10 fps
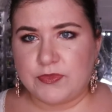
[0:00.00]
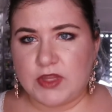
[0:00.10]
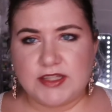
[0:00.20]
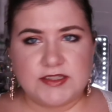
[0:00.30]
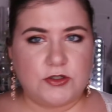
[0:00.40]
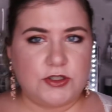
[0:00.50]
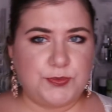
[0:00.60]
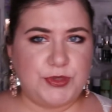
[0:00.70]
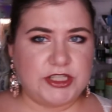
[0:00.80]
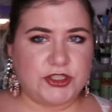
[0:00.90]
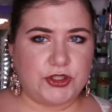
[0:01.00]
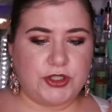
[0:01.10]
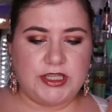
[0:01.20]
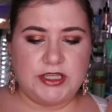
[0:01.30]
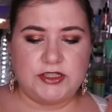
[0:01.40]
insert a picture
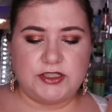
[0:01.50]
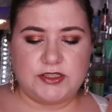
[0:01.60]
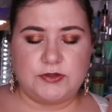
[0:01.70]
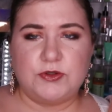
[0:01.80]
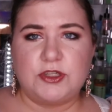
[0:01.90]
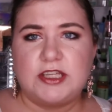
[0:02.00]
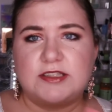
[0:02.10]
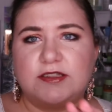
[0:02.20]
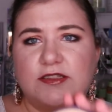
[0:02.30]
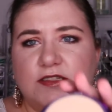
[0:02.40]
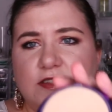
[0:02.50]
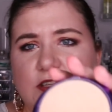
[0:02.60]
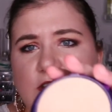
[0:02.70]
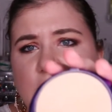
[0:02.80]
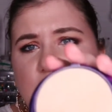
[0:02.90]
here so you can
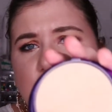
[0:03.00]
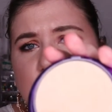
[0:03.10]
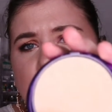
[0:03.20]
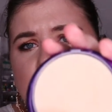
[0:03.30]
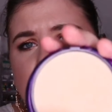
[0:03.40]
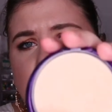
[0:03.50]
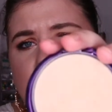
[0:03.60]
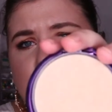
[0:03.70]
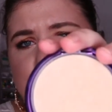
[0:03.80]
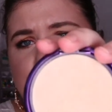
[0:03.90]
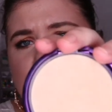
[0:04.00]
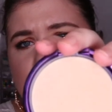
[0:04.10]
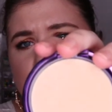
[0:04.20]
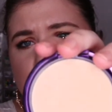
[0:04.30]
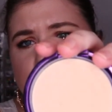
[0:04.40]
see a bit
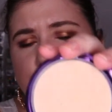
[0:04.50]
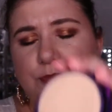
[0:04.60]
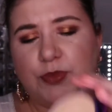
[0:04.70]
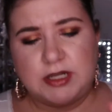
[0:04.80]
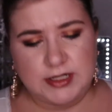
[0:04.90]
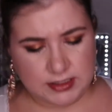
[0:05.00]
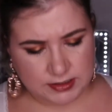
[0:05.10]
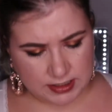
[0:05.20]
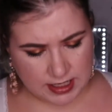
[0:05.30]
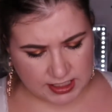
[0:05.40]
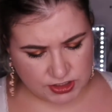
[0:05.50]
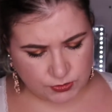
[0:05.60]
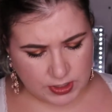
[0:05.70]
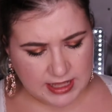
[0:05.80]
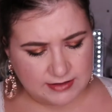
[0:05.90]
better, but I do
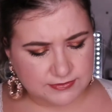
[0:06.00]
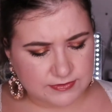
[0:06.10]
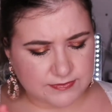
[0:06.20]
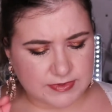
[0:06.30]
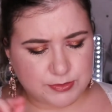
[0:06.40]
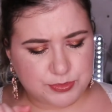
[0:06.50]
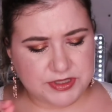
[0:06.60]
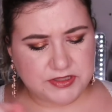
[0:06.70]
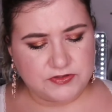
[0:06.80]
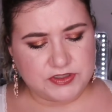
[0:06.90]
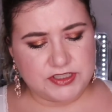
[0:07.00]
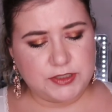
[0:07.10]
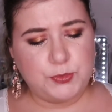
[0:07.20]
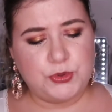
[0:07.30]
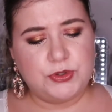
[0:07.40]
have a bit of a
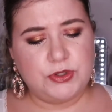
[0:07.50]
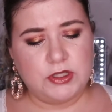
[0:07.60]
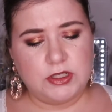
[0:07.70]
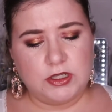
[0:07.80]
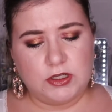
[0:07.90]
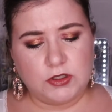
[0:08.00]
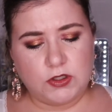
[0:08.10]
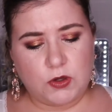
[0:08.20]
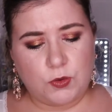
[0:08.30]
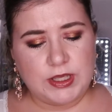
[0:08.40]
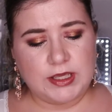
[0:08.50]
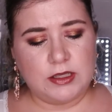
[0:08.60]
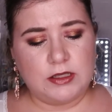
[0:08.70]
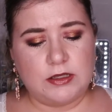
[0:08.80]
dip going.